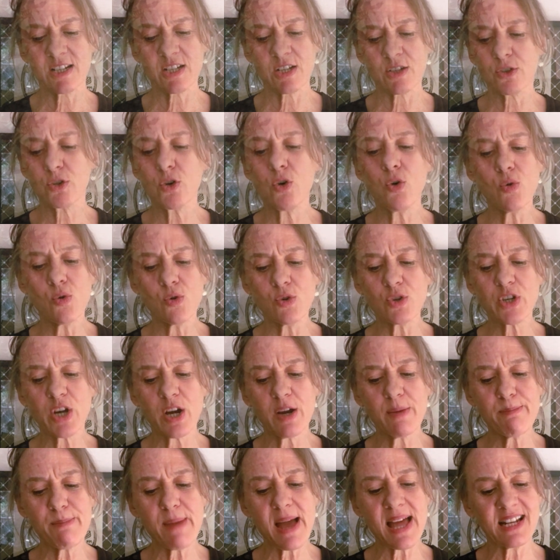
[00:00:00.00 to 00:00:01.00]
and called her
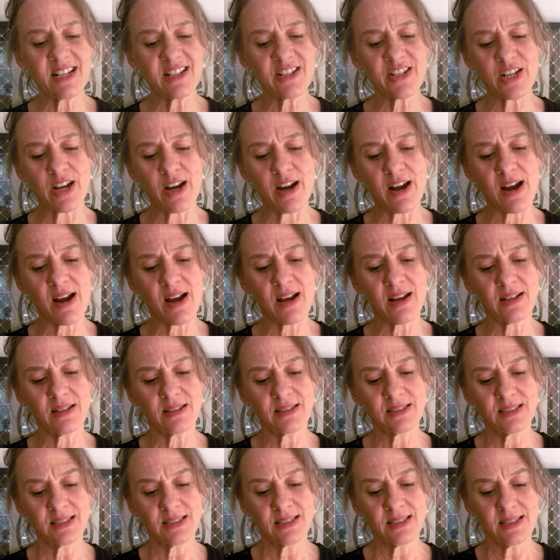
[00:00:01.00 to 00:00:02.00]
men to her,
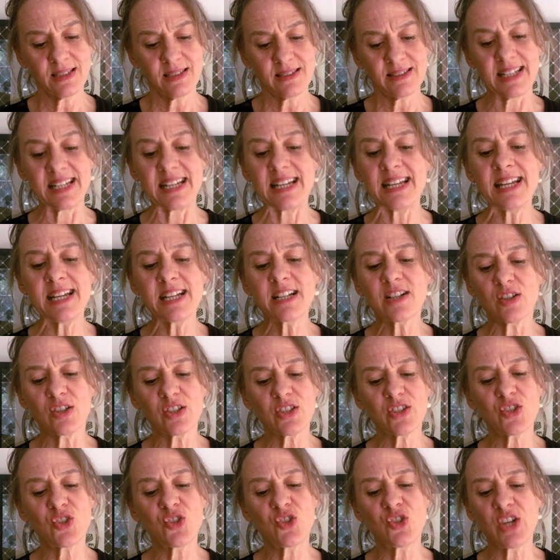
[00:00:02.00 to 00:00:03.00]
the
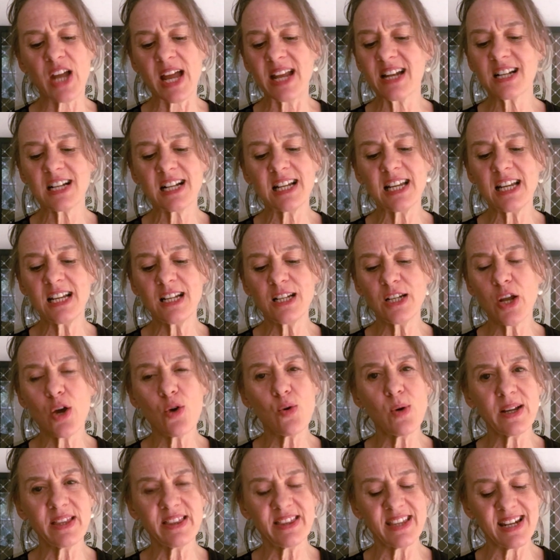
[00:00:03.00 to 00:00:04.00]
eagles gently
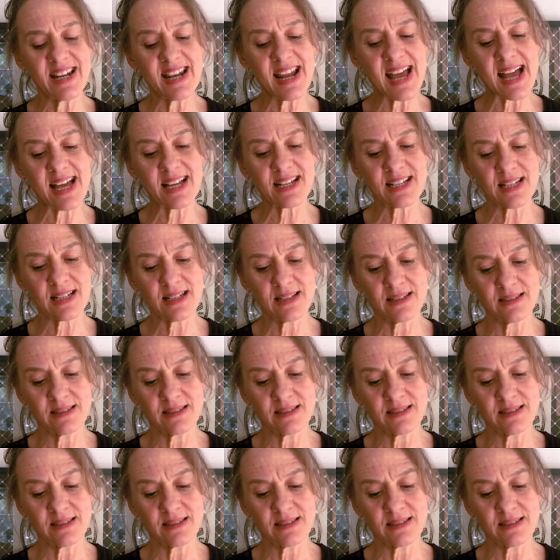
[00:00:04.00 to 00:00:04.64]
lowered the net.